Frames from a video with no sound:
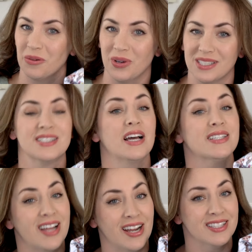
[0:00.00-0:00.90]
It wasn't a
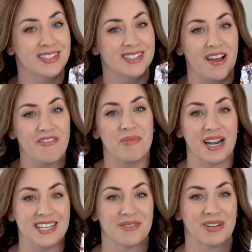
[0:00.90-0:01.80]
ton of stuff, but
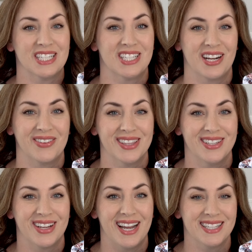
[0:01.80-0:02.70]
I did want to share it with
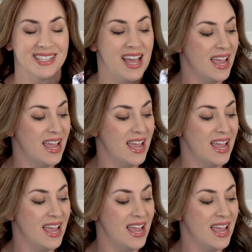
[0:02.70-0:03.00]
you guys.